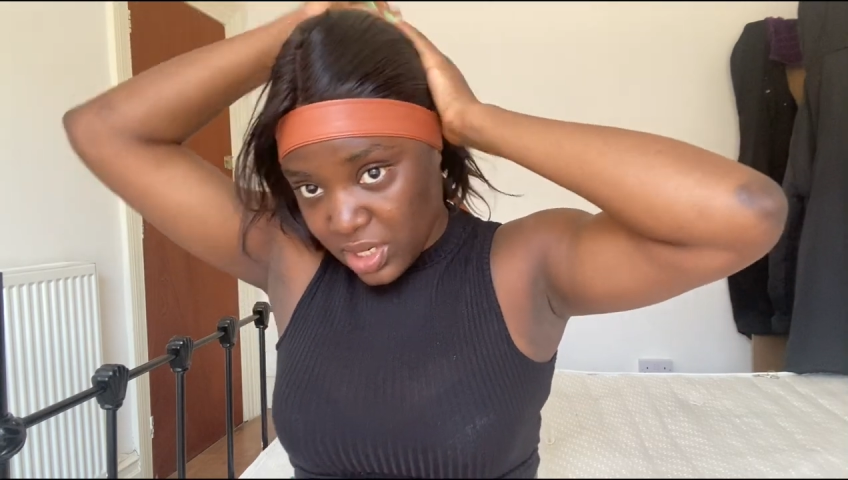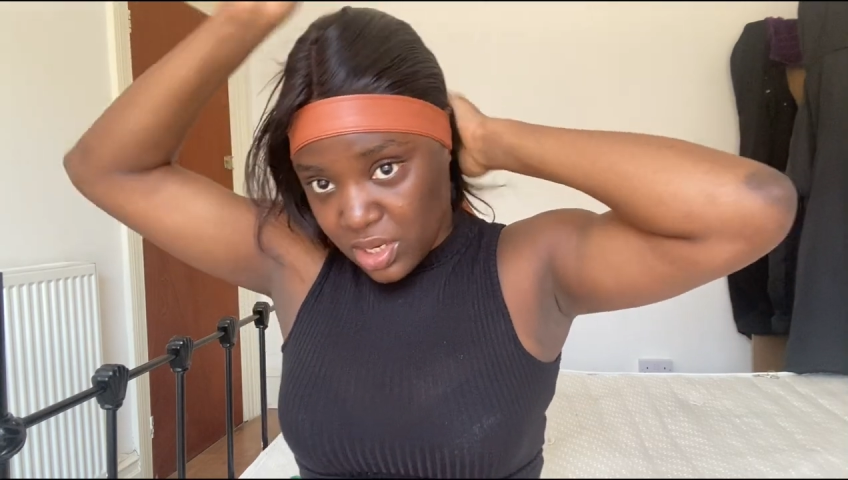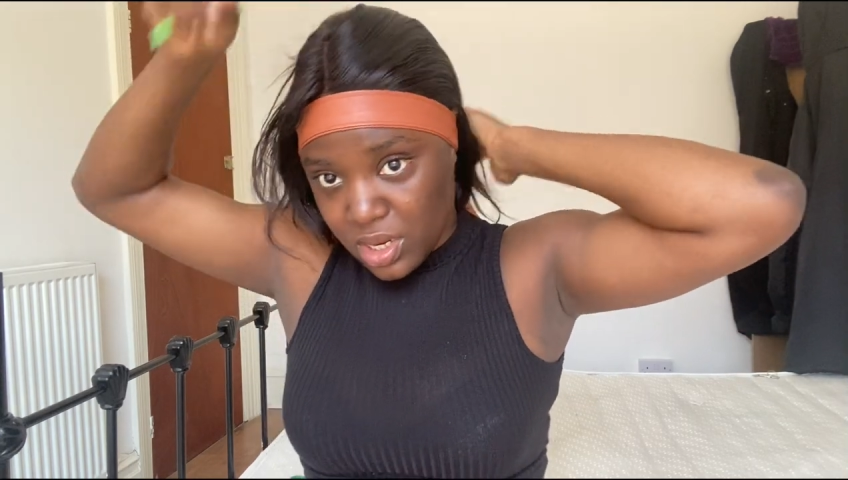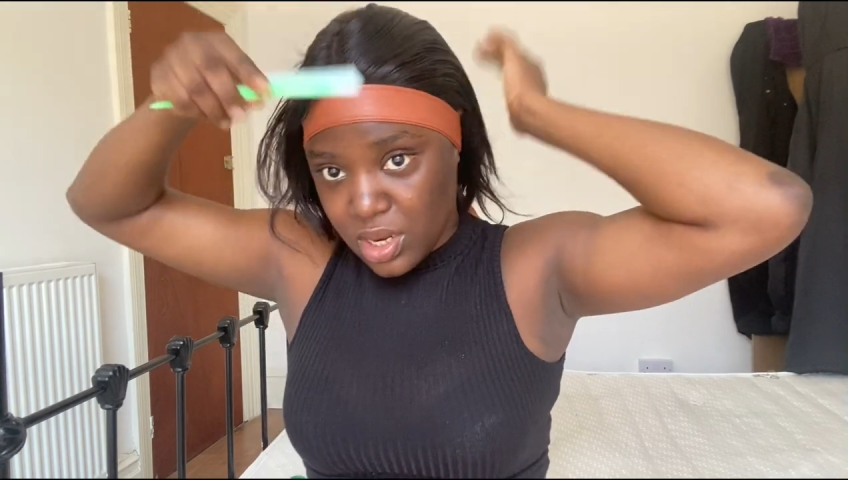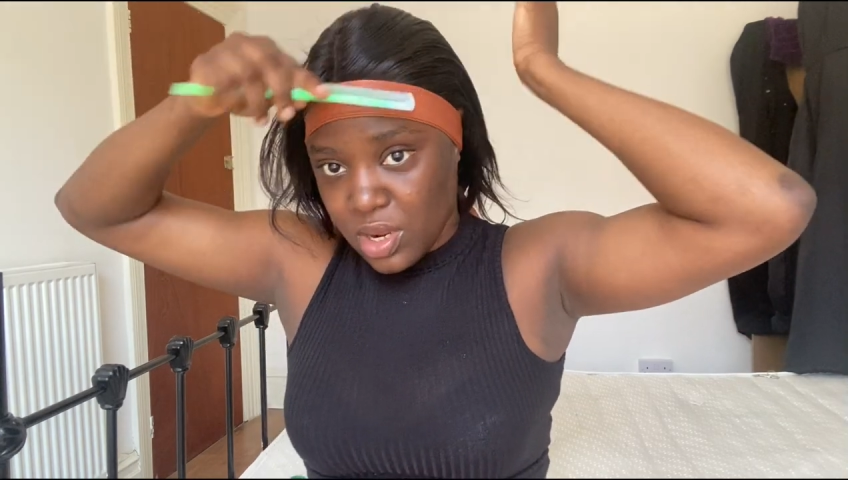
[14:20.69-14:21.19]

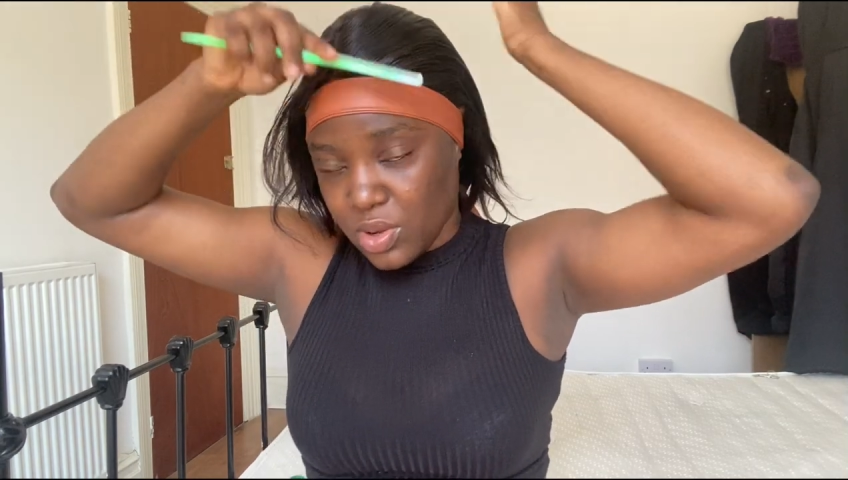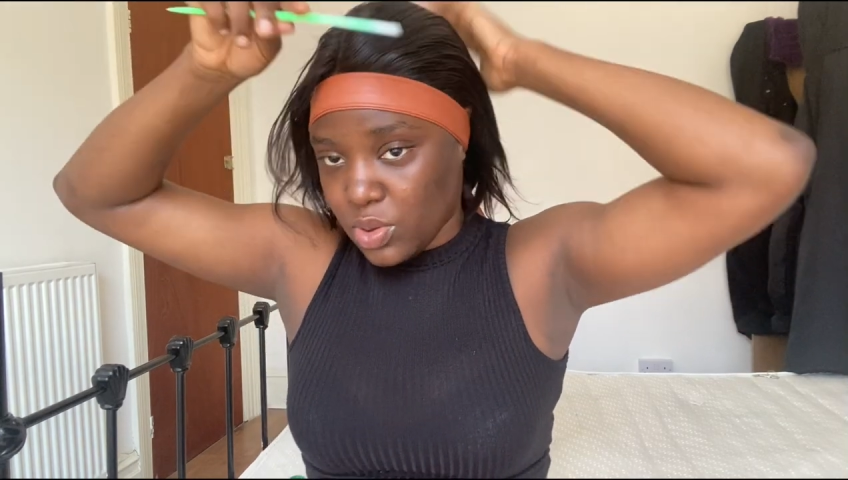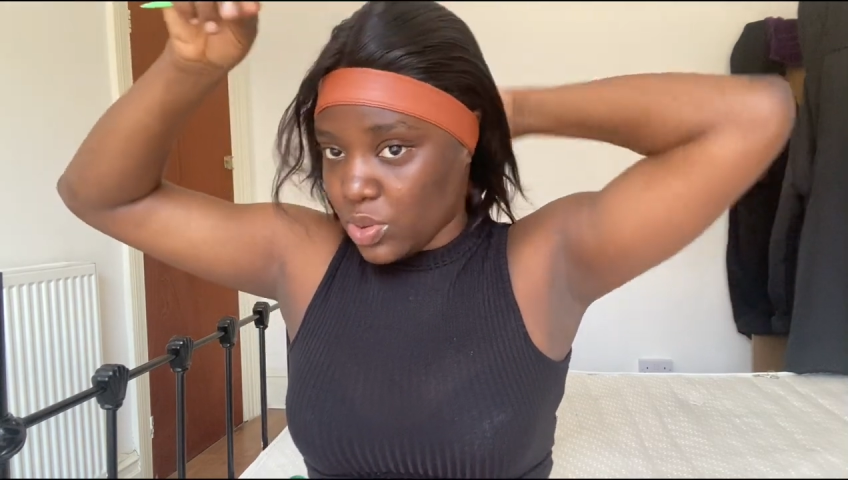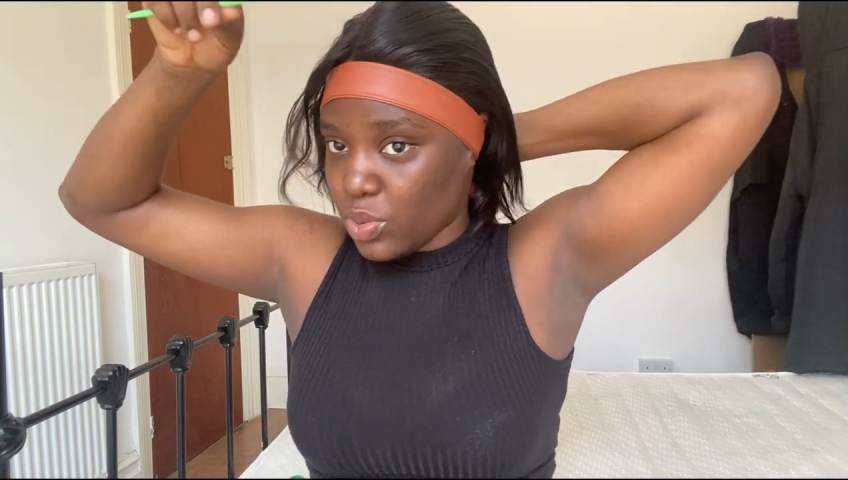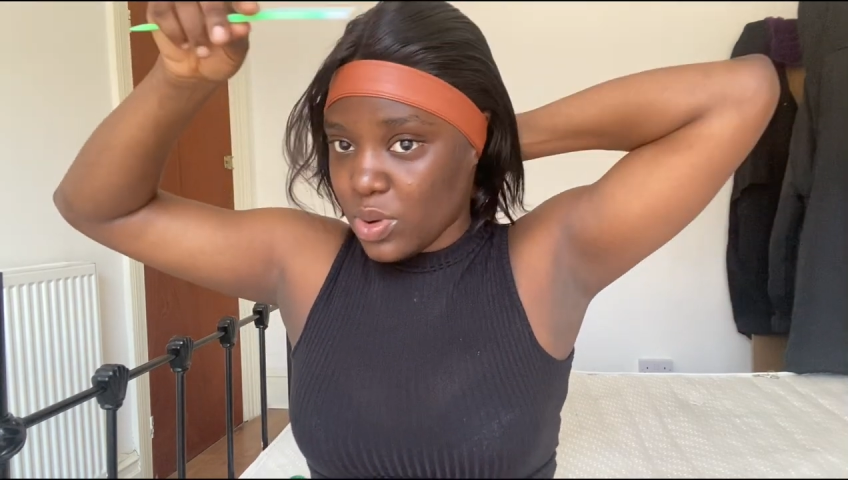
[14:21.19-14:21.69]

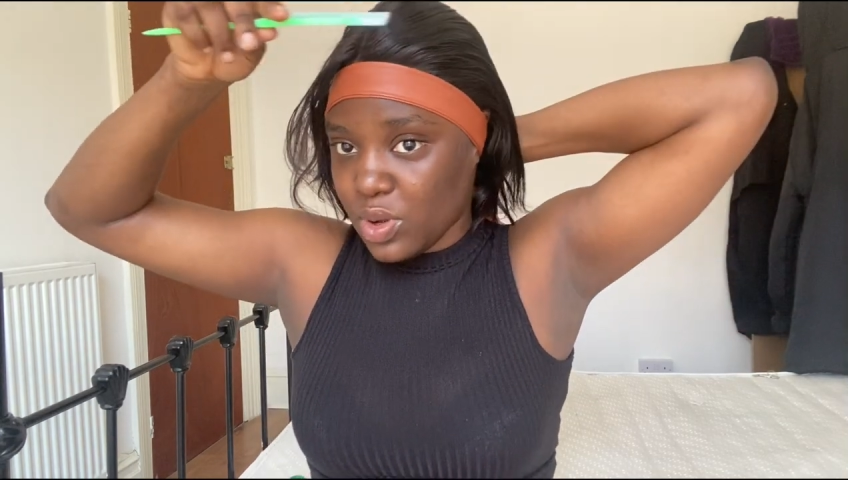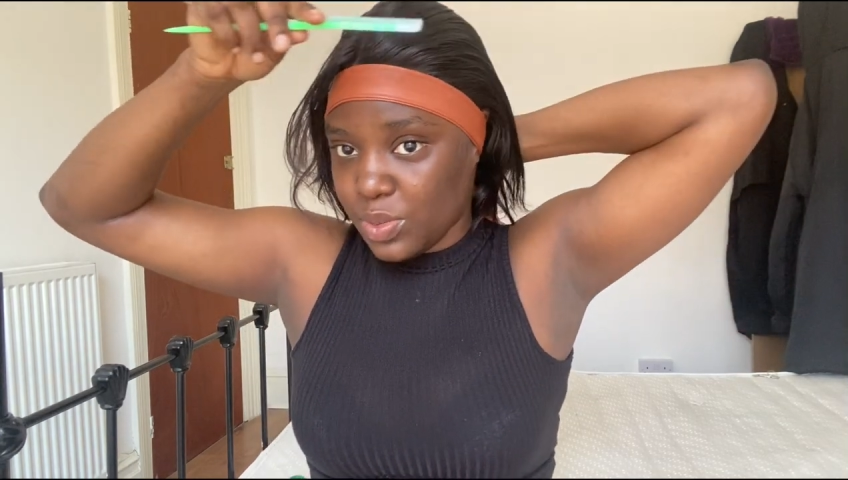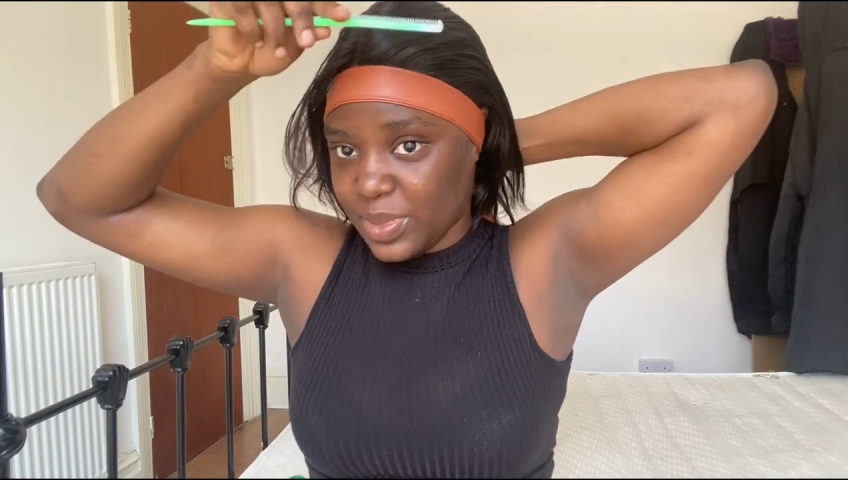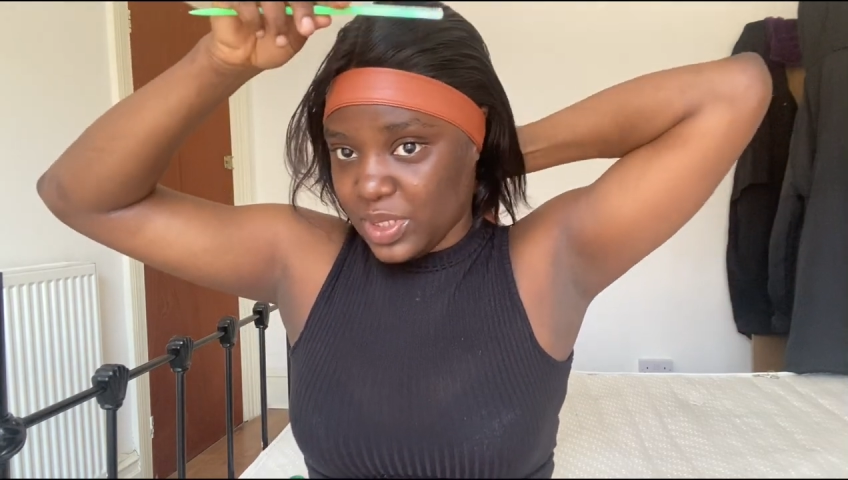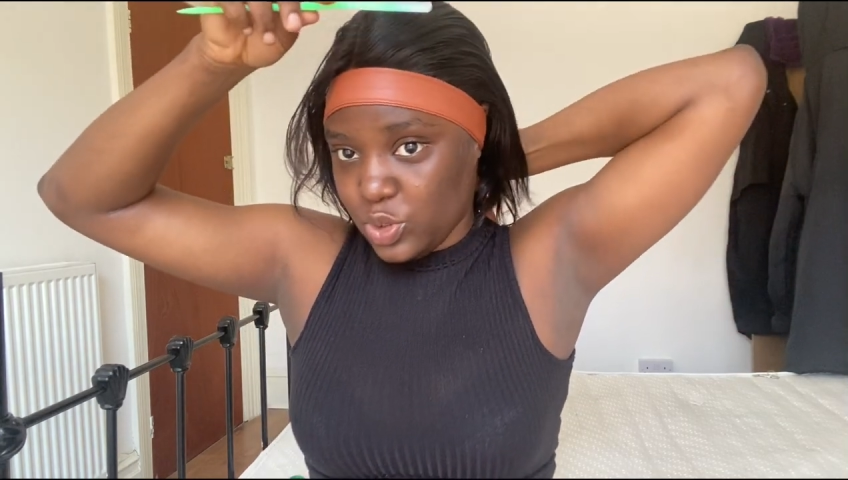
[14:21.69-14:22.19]
now what I'll be